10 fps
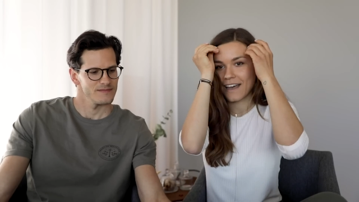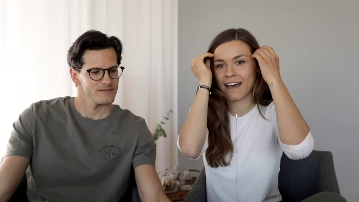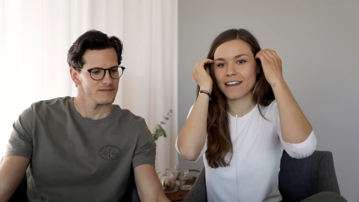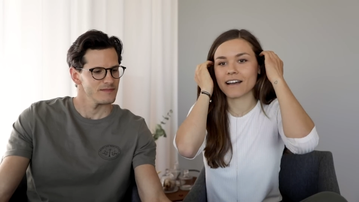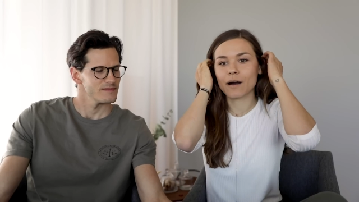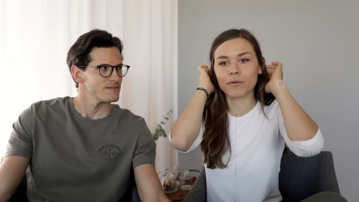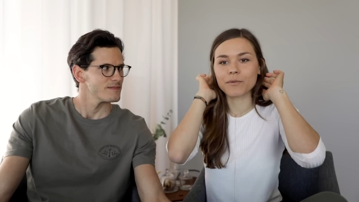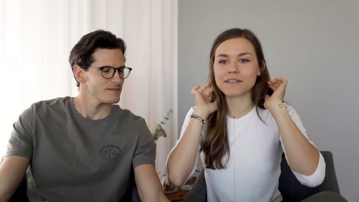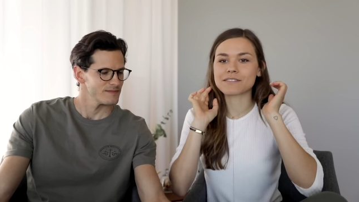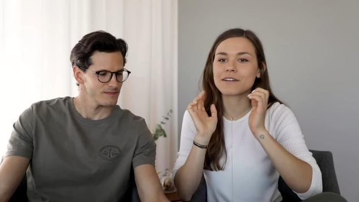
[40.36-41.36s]
Speaker 1: had a couple
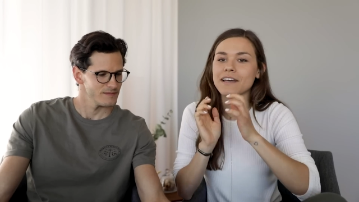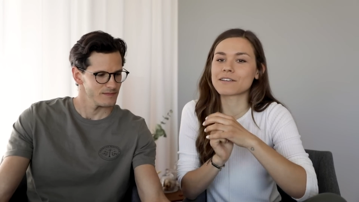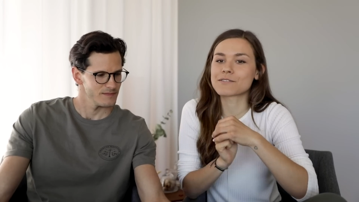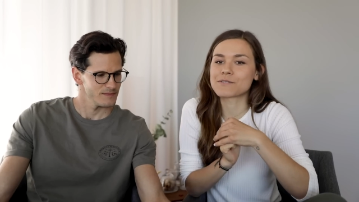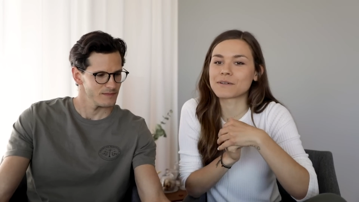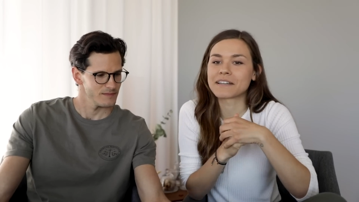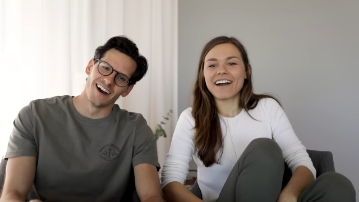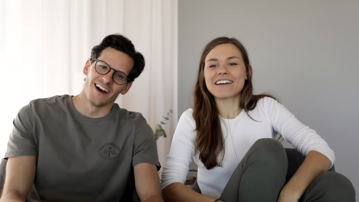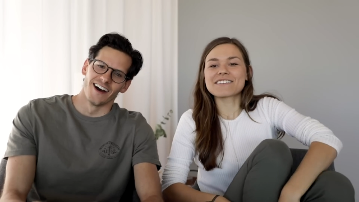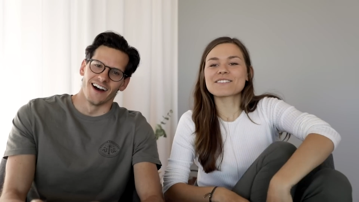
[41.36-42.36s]
weeks to get used to it.
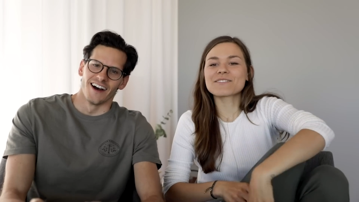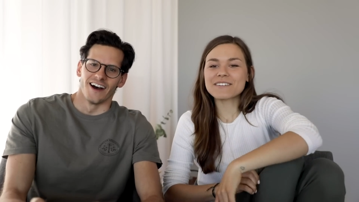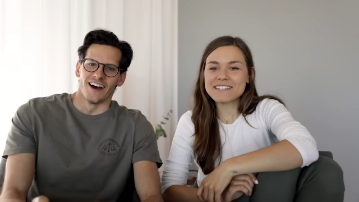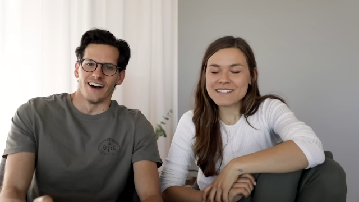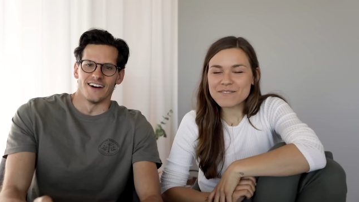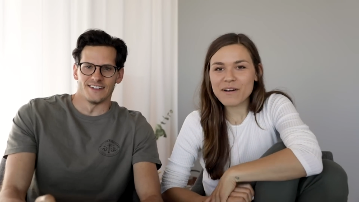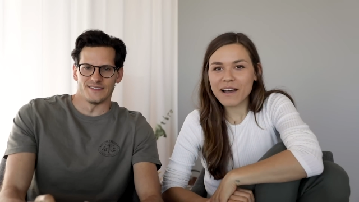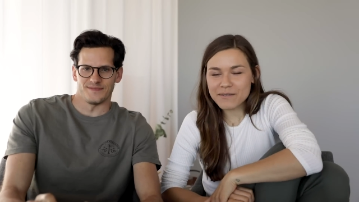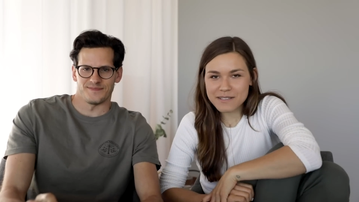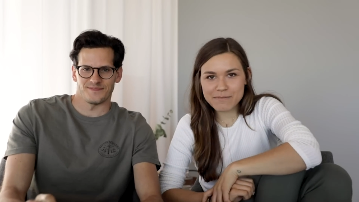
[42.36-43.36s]
Okay, so the reason
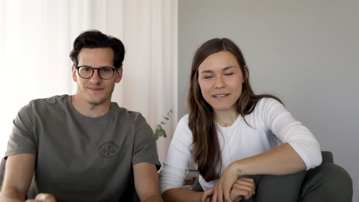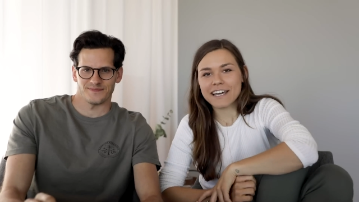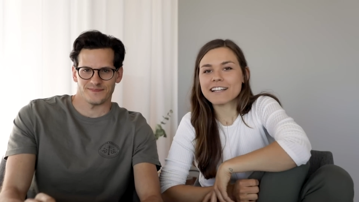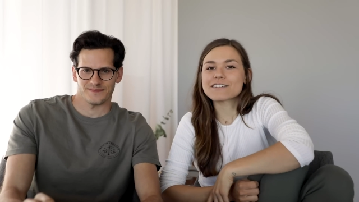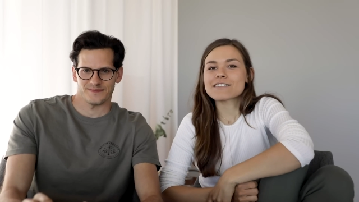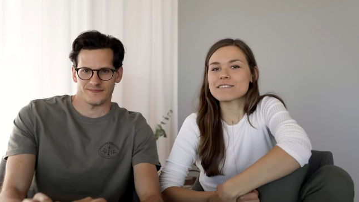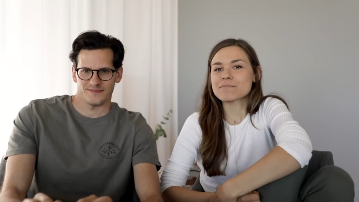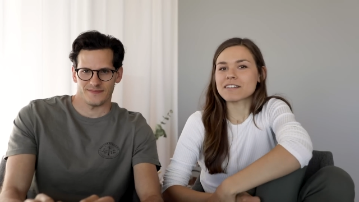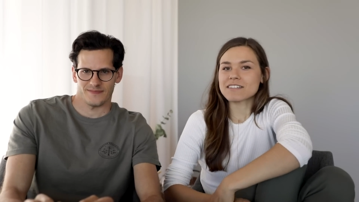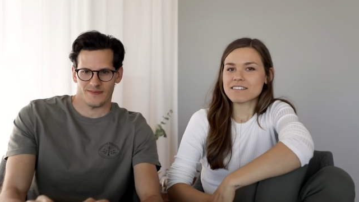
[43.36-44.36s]
why we speak English is
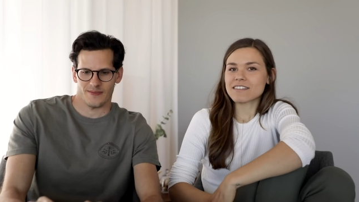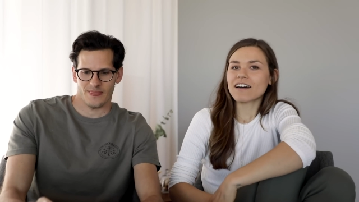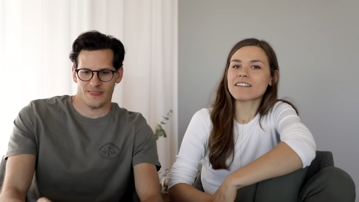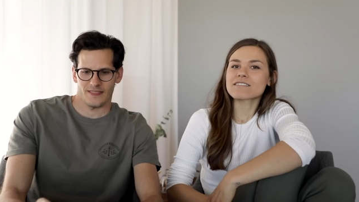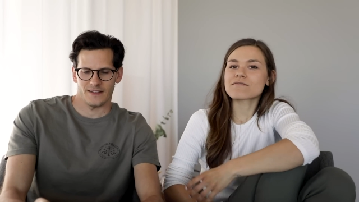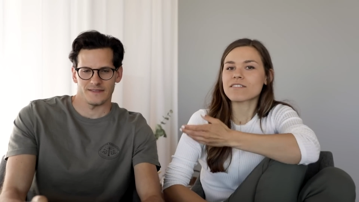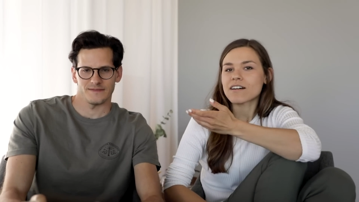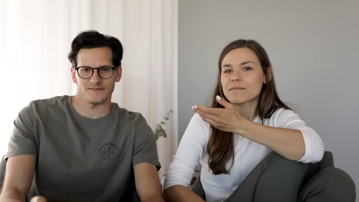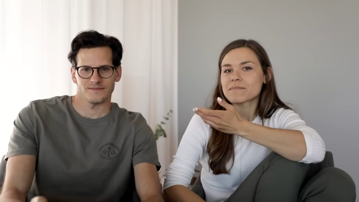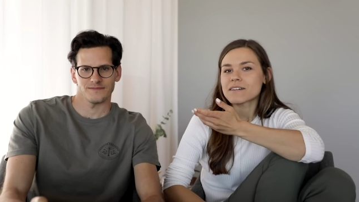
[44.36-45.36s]
because Scott is
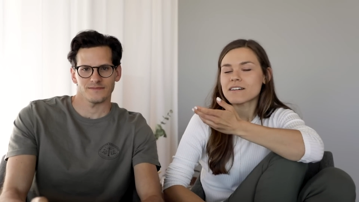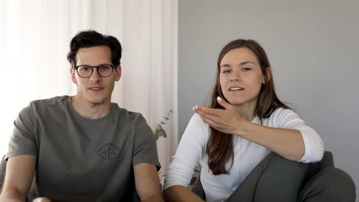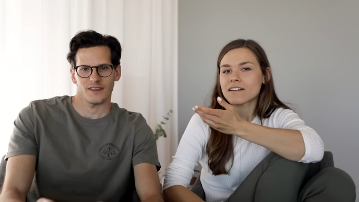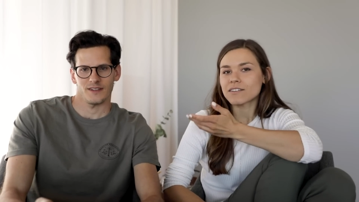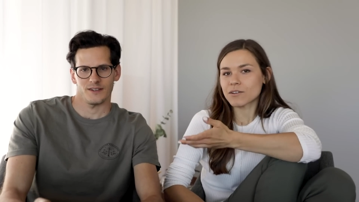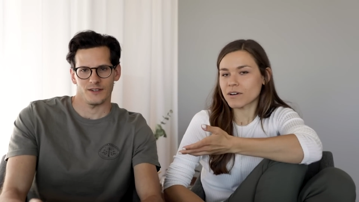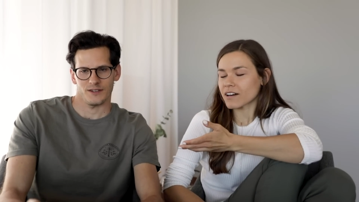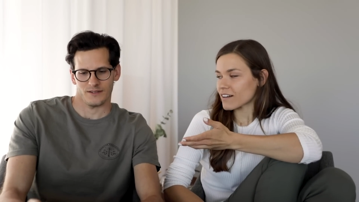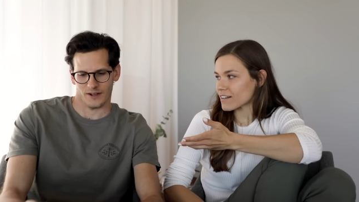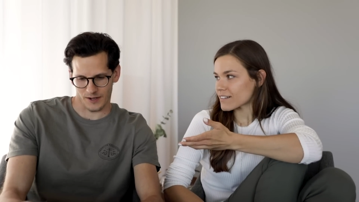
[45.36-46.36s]
from New
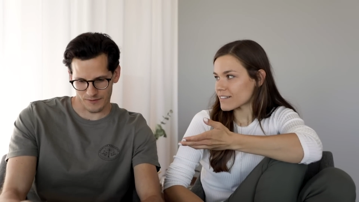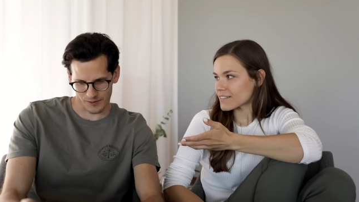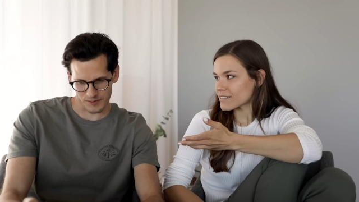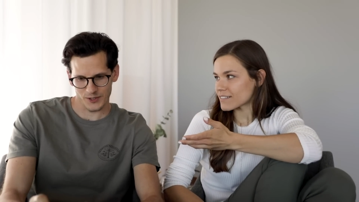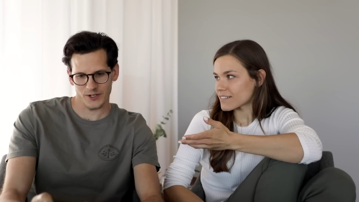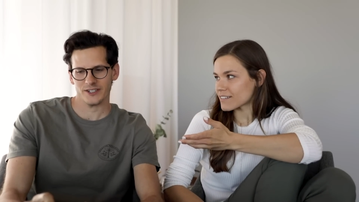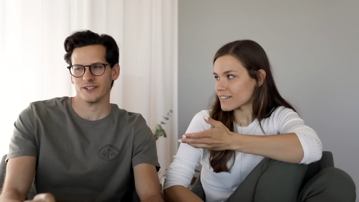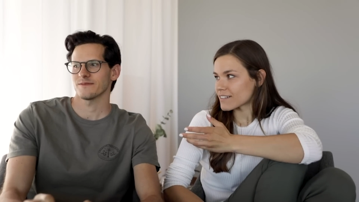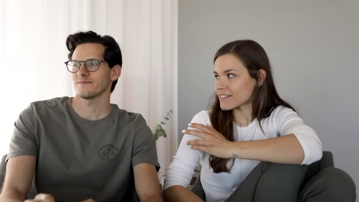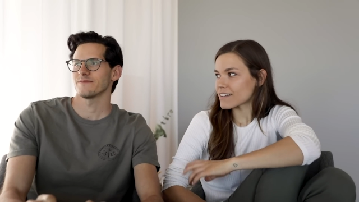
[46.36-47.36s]
York.
Speaker 2: I am from New York.
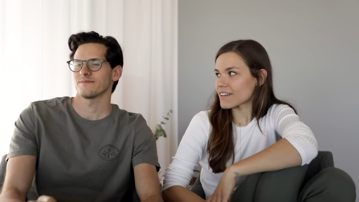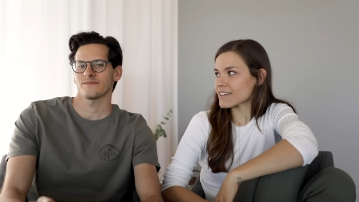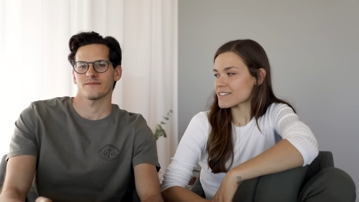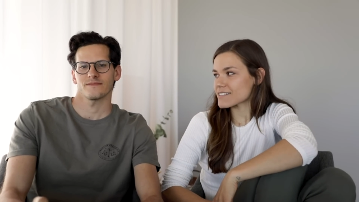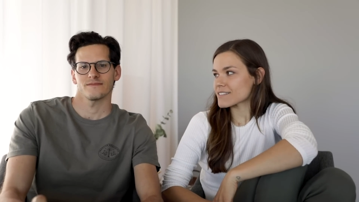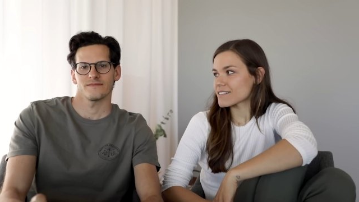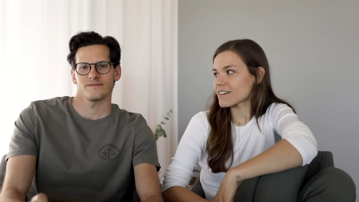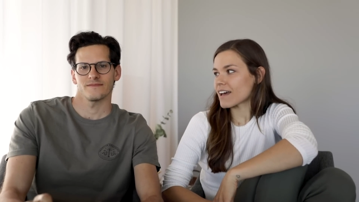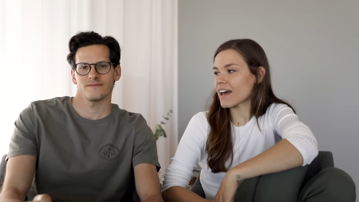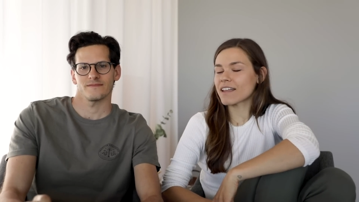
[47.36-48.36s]
Speaker 1: Yes.
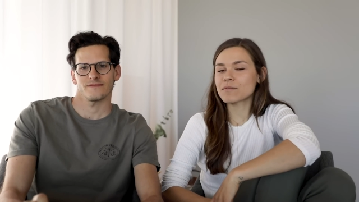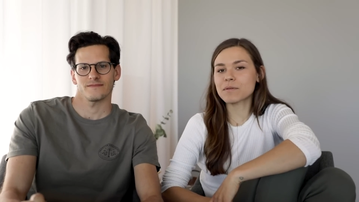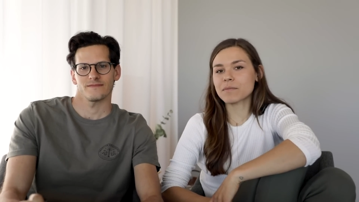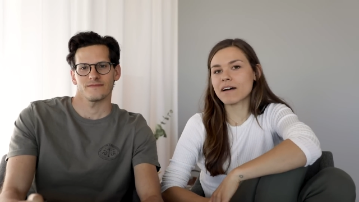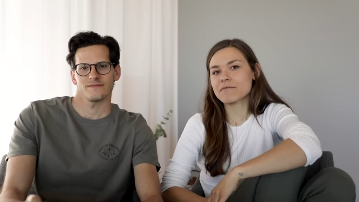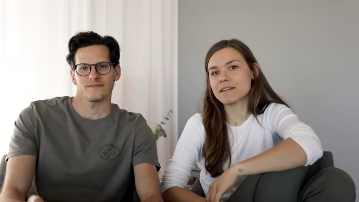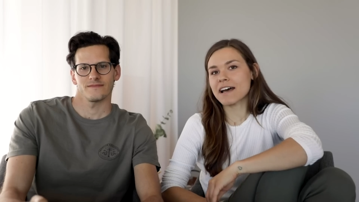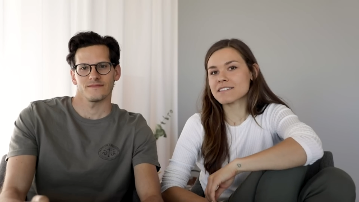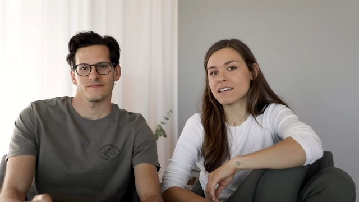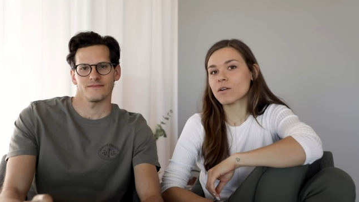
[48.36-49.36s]
And people have been
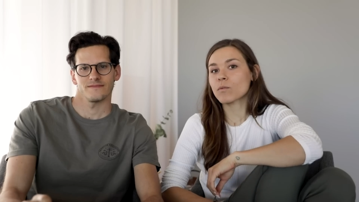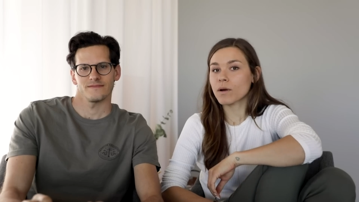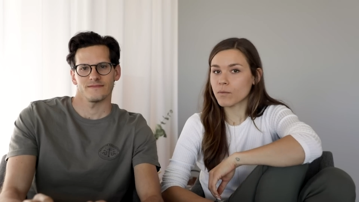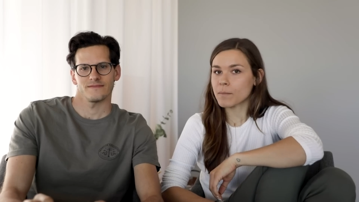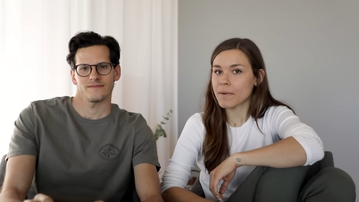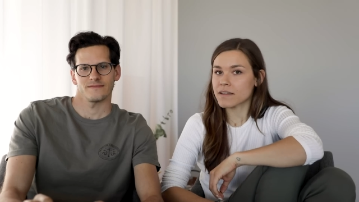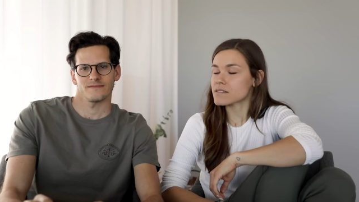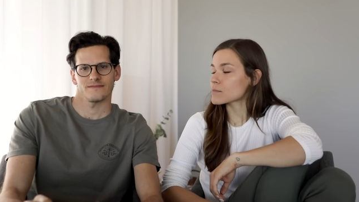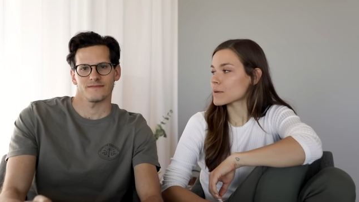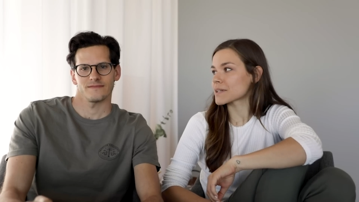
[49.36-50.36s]
asking where we met,
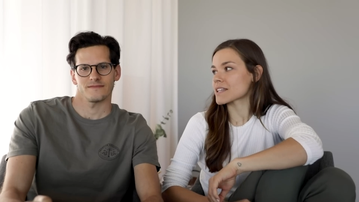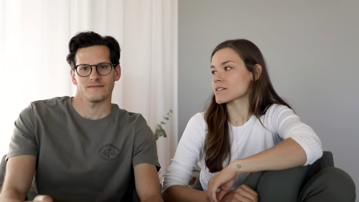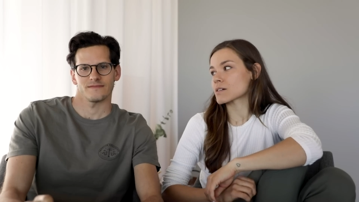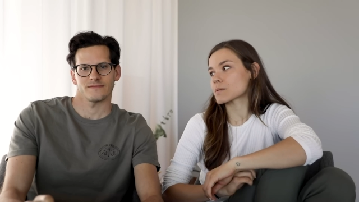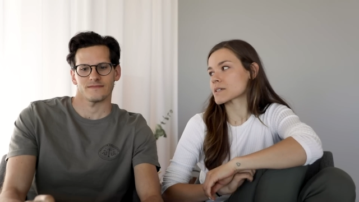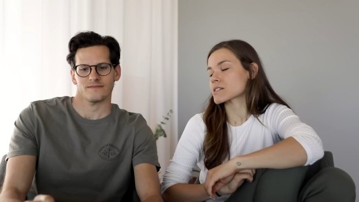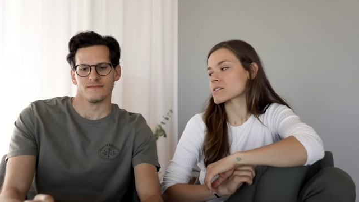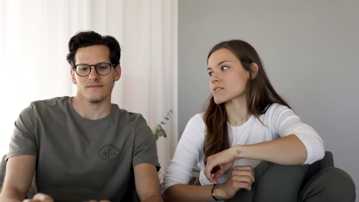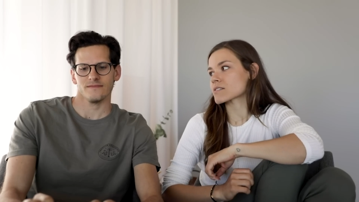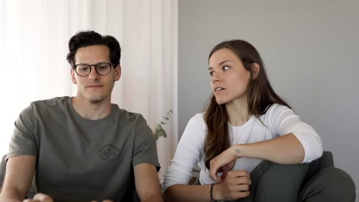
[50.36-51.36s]
so maybe that's a good question
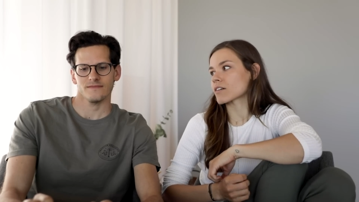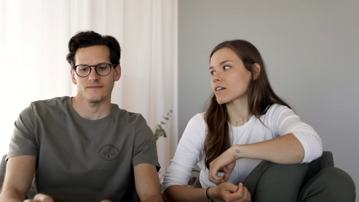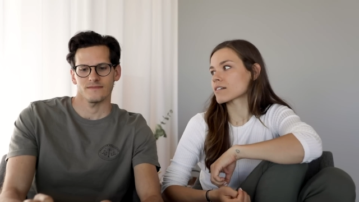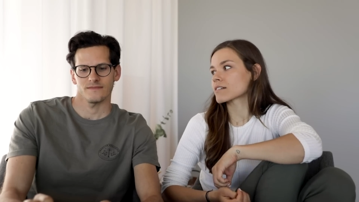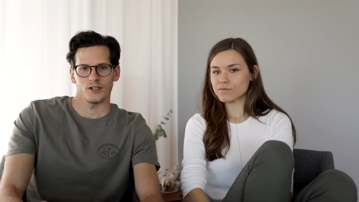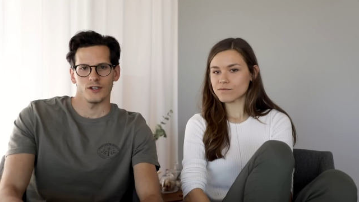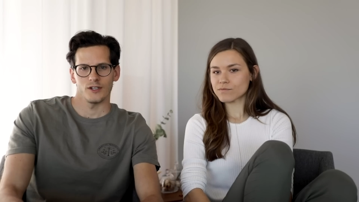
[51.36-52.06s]
to start on.